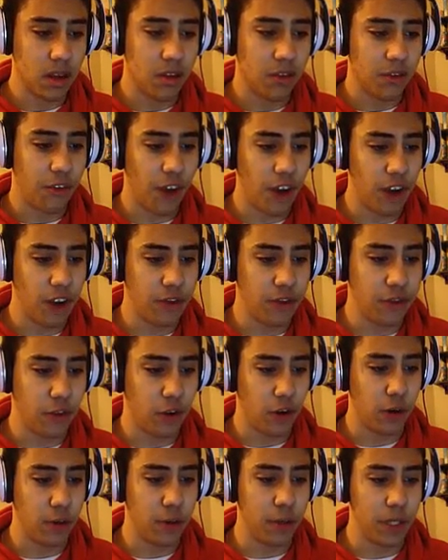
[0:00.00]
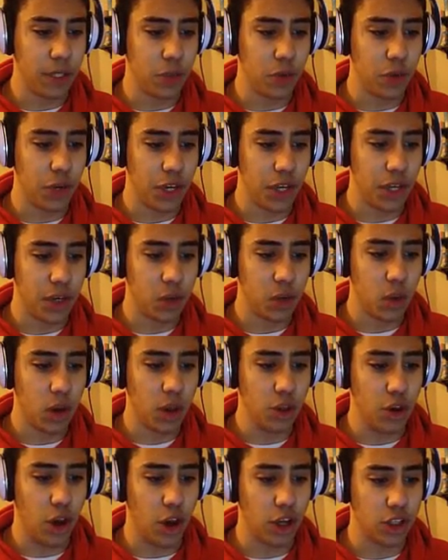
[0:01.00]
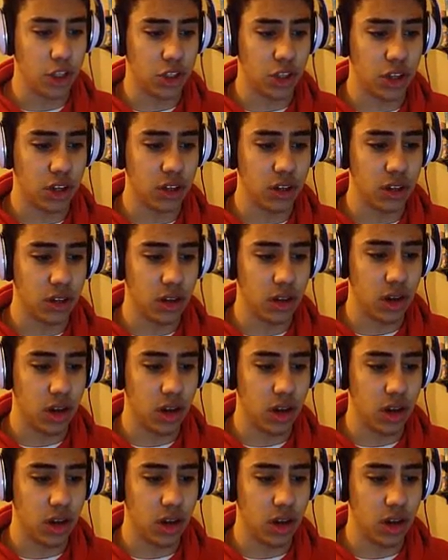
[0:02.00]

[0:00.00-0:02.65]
Final 4 B3, 1 casual,